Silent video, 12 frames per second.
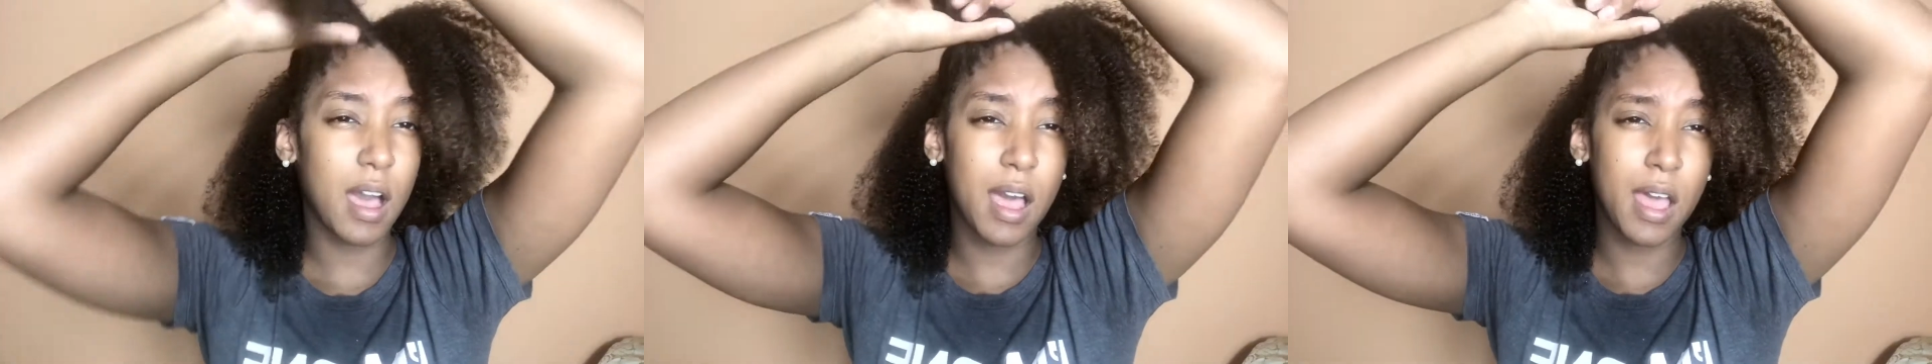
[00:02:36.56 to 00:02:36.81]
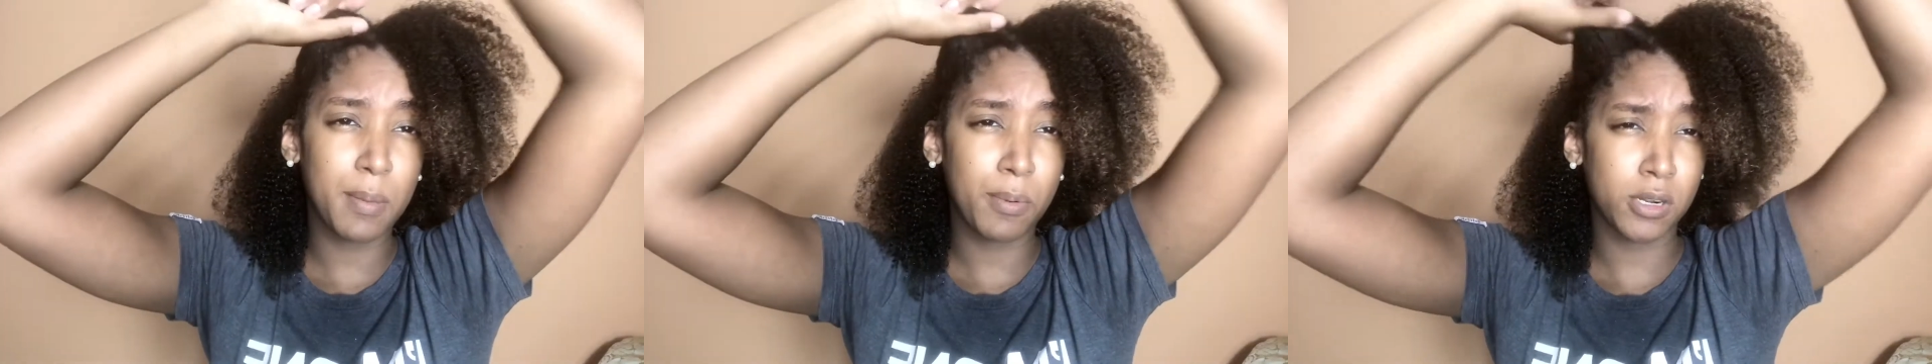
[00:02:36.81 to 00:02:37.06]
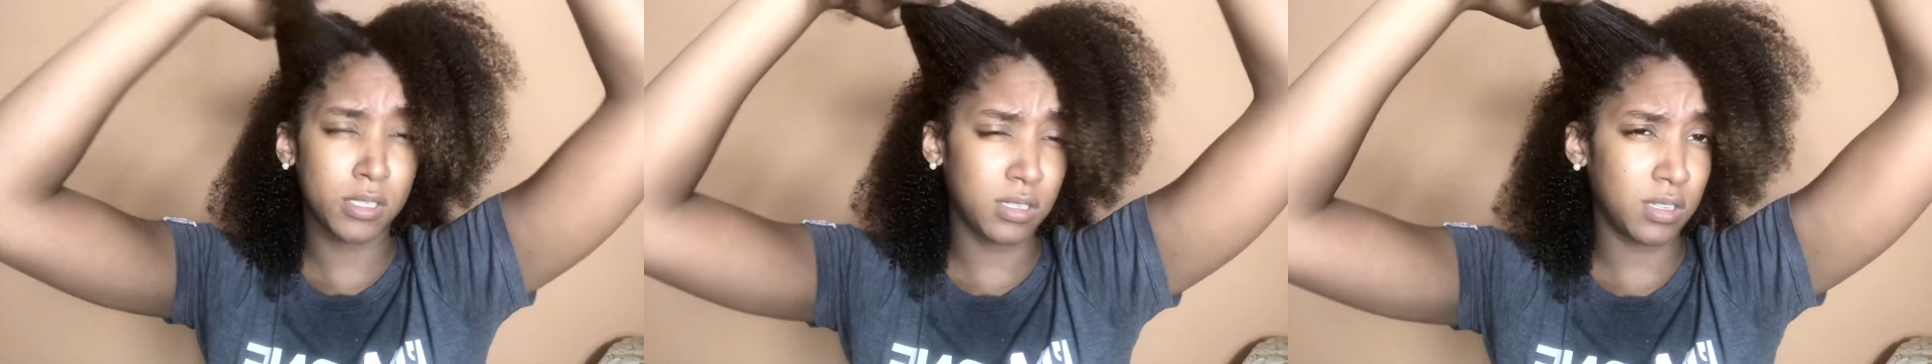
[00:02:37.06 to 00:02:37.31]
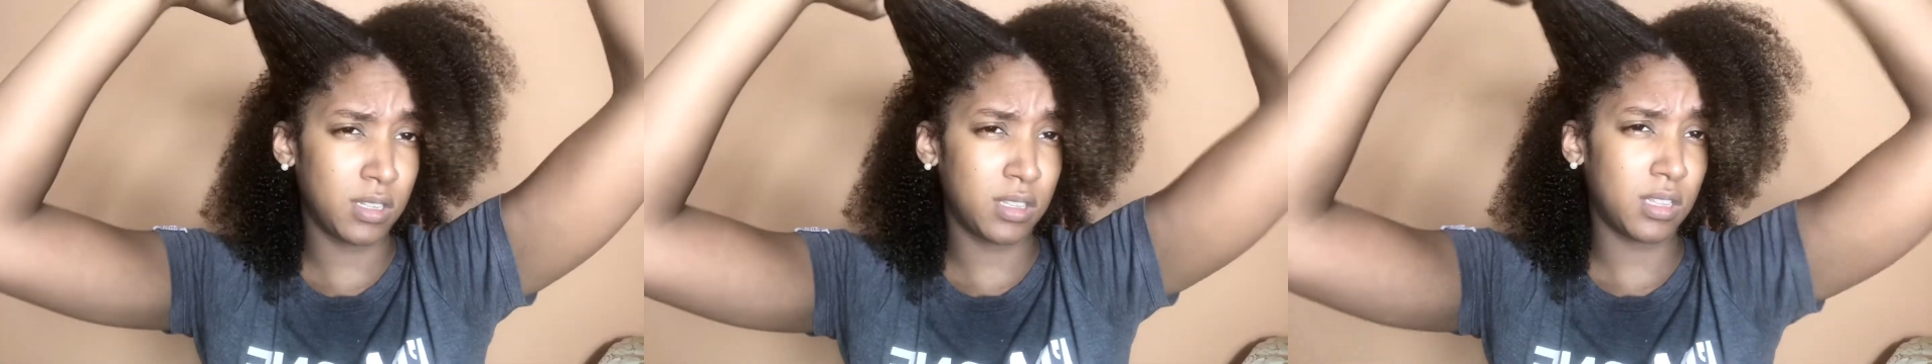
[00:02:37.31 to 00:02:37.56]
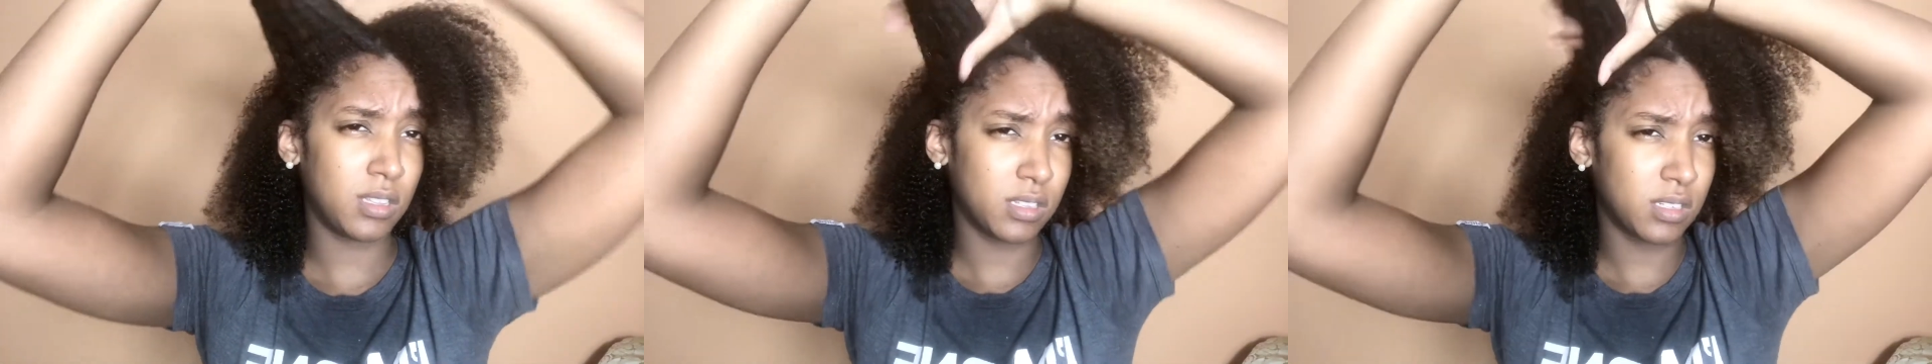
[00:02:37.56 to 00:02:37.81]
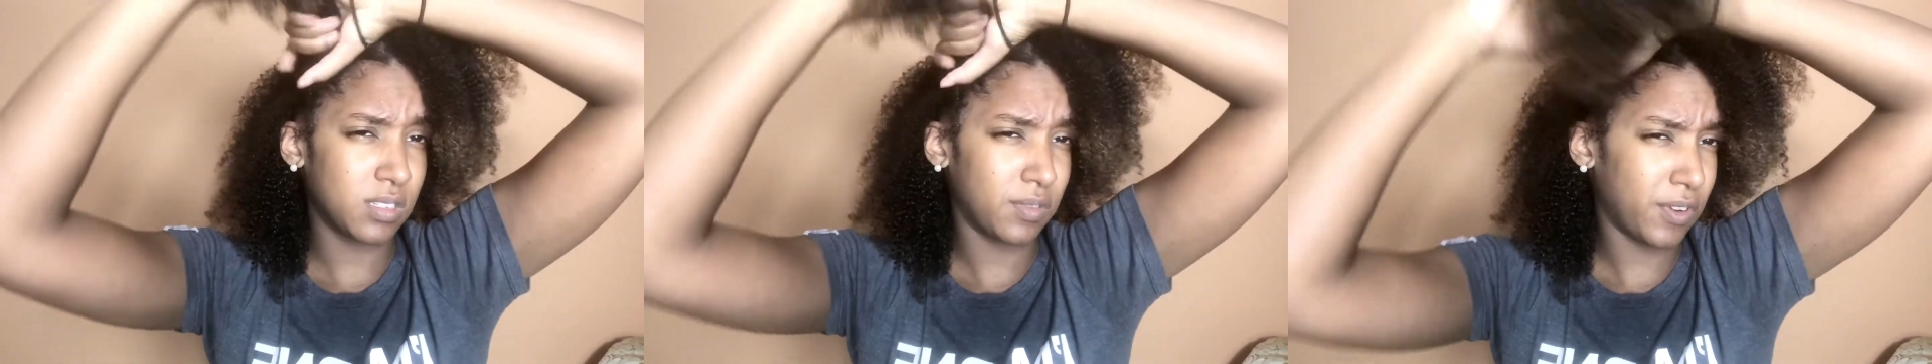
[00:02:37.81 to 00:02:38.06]
I personally think
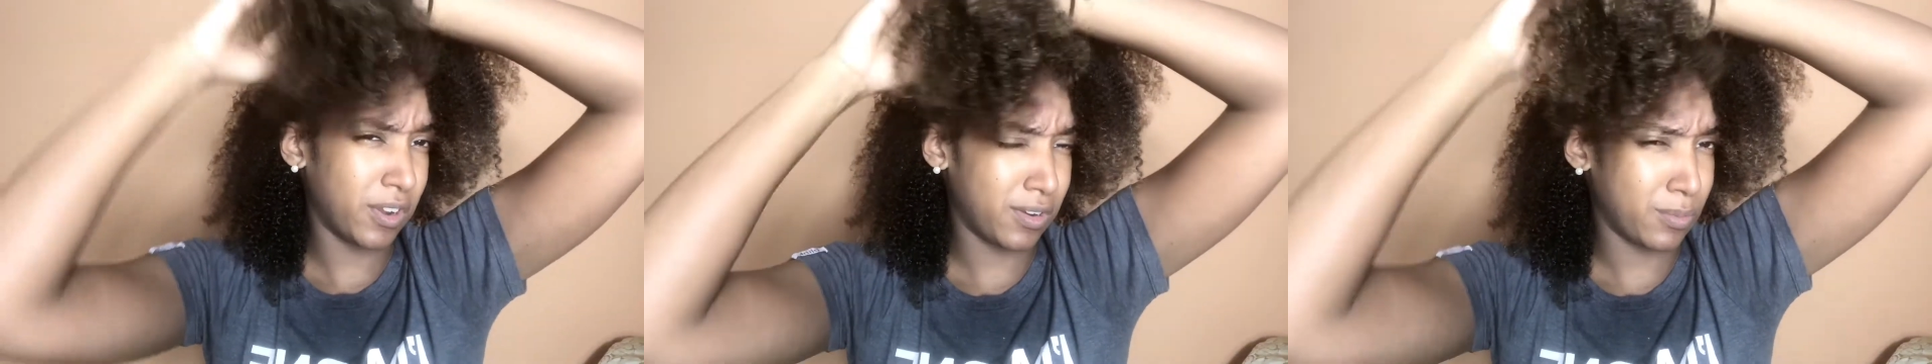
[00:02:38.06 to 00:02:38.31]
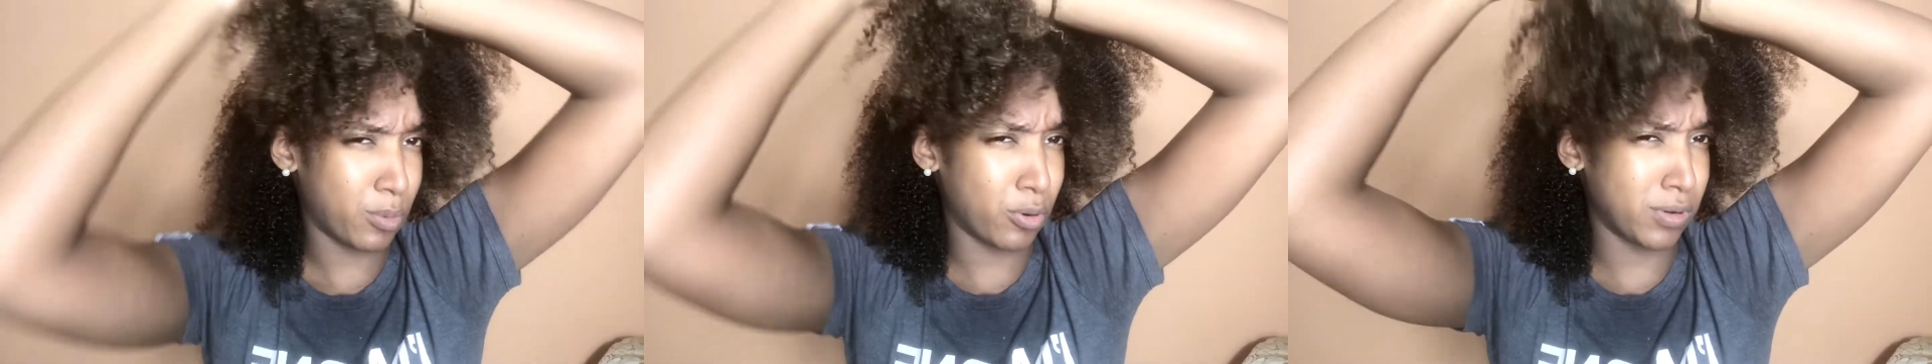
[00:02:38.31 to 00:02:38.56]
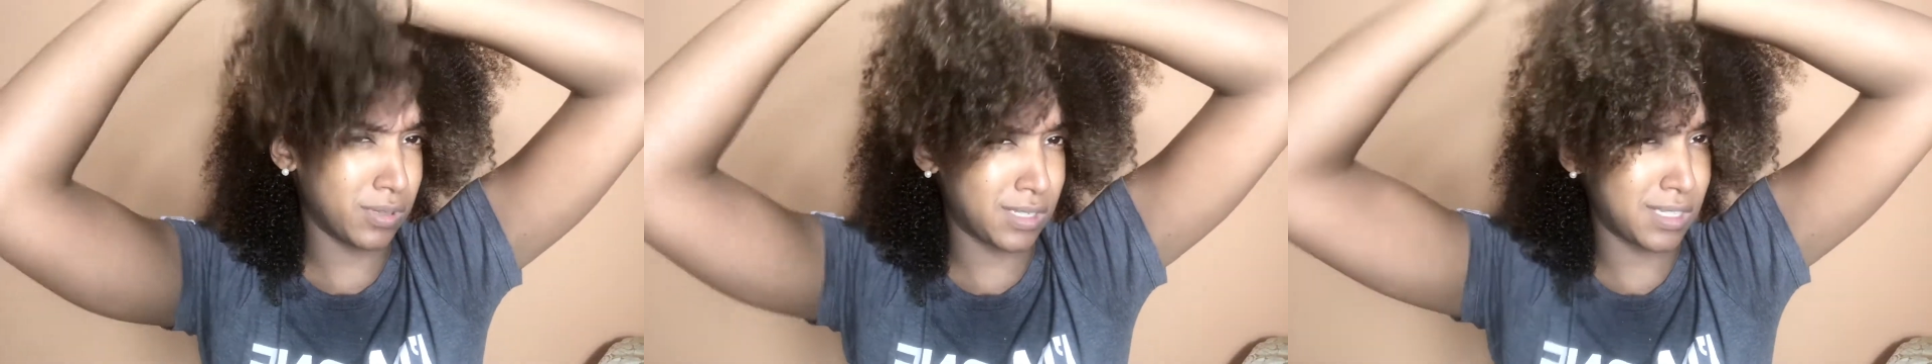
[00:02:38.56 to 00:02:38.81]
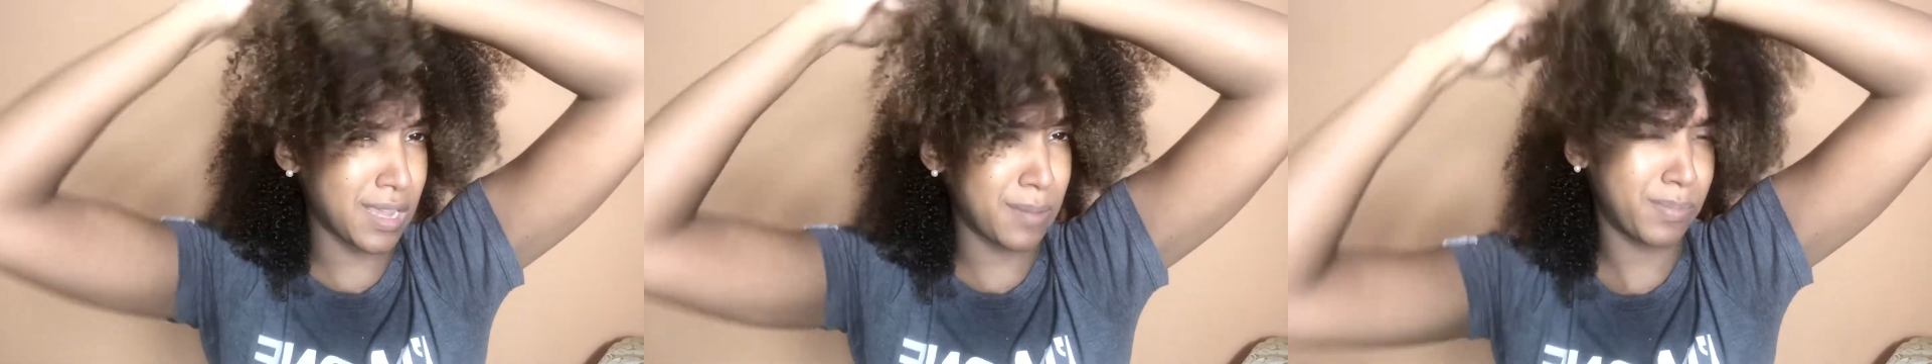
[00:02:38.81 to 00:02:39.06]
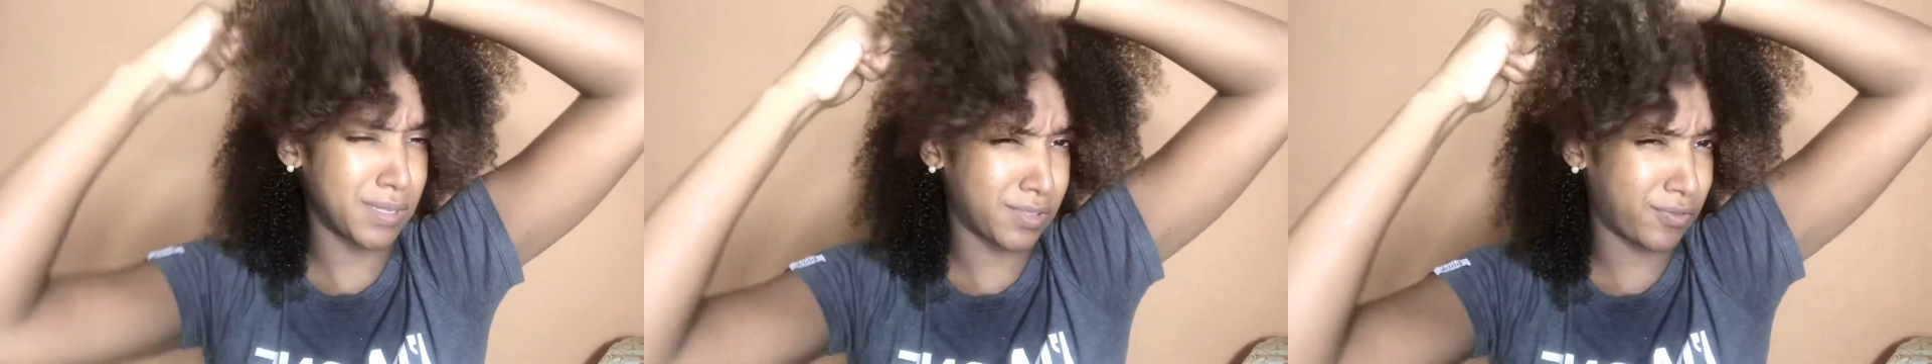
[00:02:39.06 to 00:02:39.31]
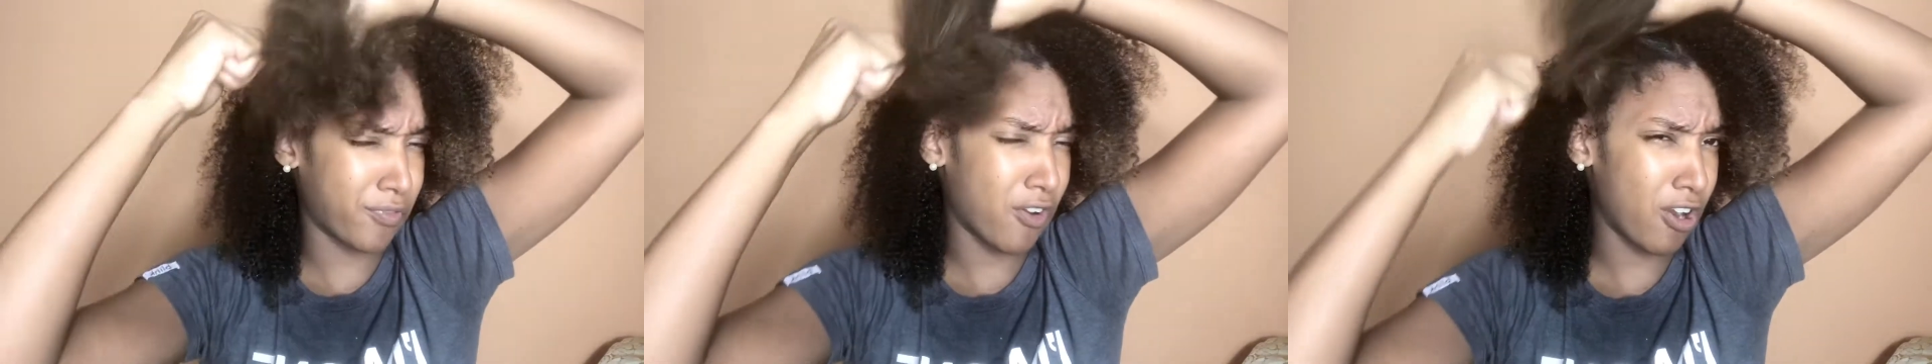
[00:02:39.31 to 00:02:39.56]
this is a very important step as
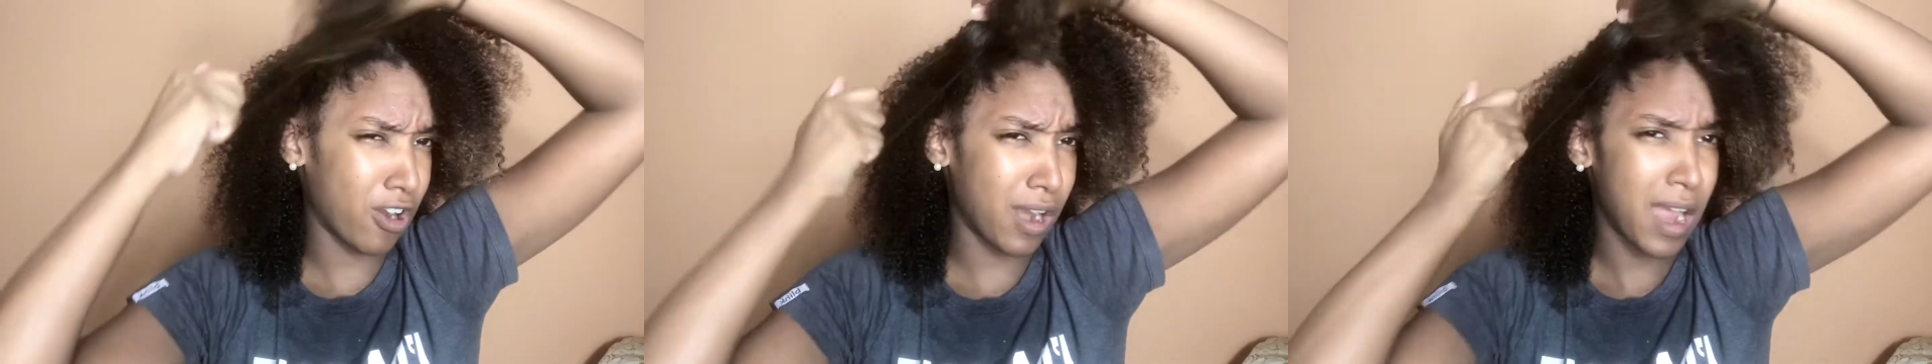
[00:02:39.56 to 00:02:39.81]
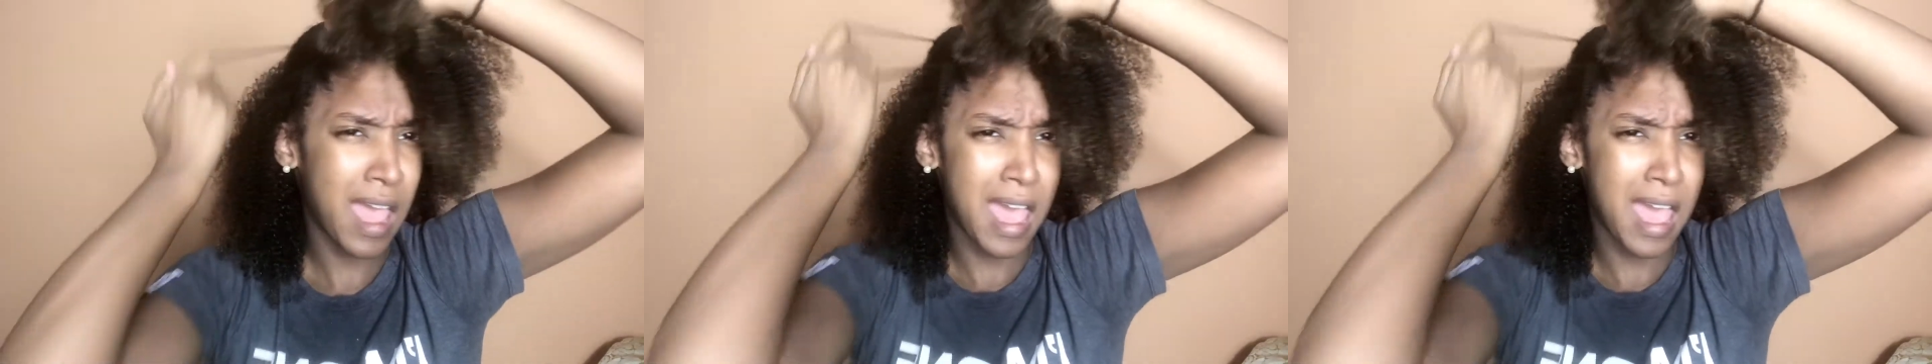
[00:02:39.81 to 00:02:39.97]
far